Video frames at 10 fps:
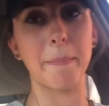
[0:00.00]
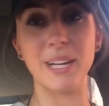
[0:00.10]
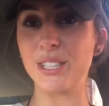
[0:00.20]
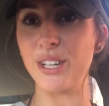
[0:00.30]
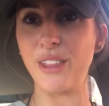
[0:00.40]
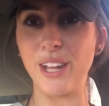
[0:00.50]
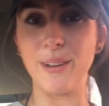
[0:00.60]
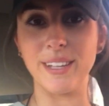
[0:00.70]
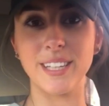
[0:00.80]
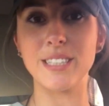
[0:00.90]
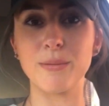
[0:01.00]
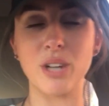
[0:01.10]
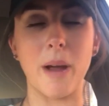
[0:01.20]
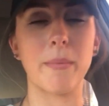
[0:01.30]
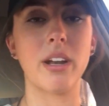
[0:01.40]
make sure that you hit the
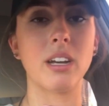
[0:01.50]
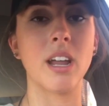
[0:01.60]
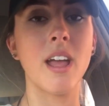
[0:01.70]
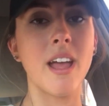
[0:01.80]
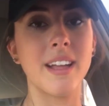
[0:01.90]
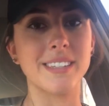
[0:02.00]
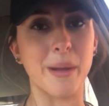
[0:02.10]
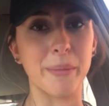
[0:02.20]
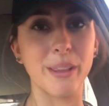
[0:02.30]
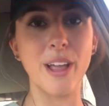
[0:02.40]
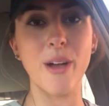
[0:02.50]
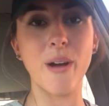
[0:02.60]
subscribe button down below.